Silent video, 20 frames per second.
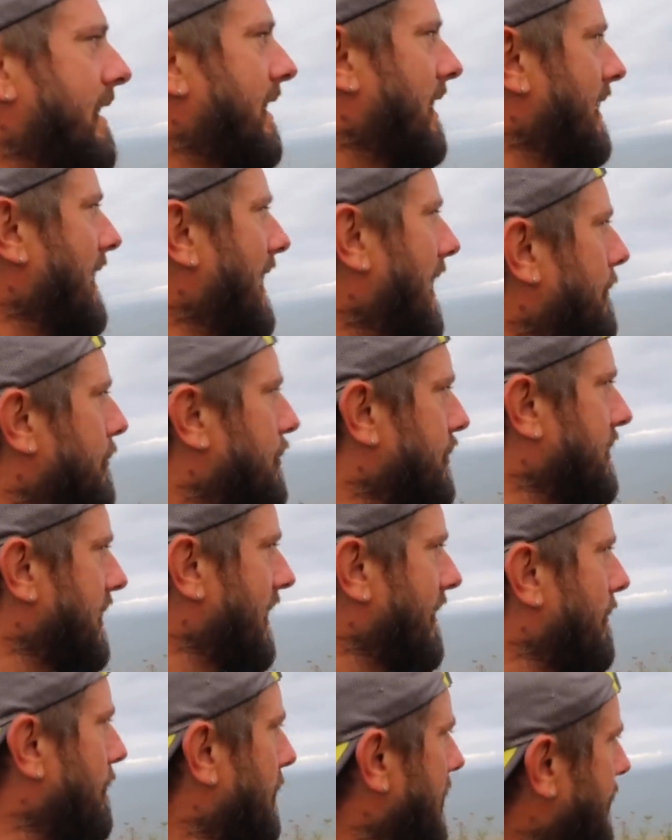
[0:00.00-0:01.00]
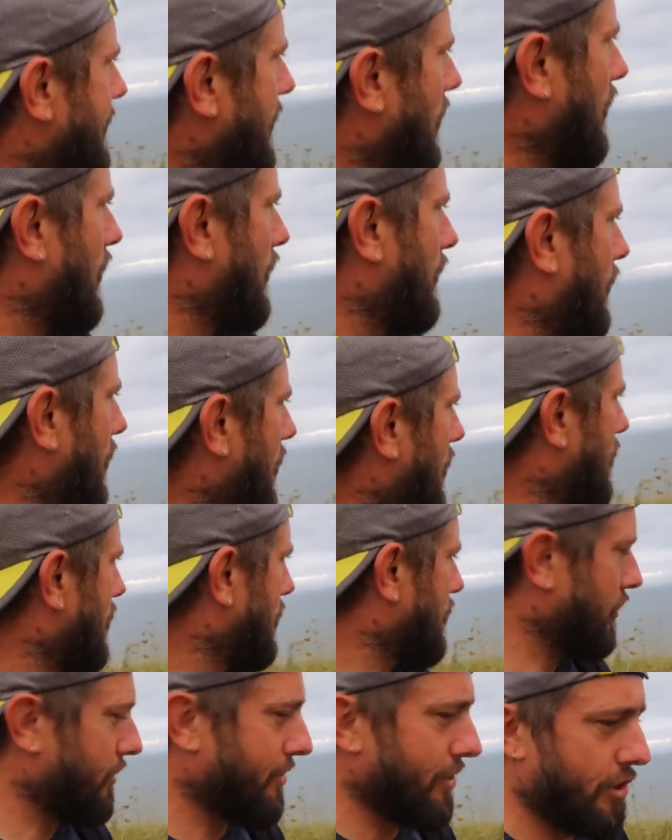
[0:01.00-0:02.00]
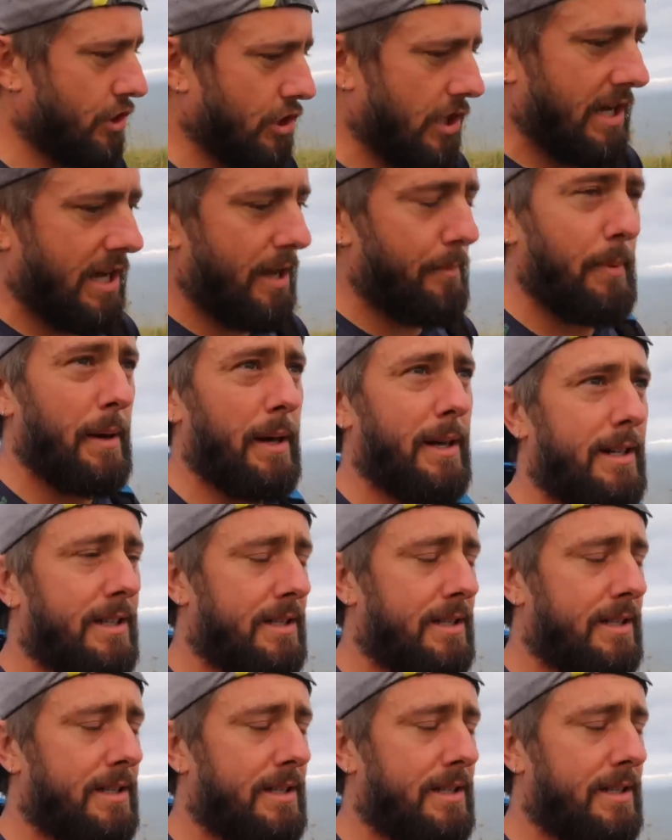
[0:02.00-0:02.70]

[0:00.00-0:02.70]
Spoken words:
And I'm just here in the middle of it all. Just a shape.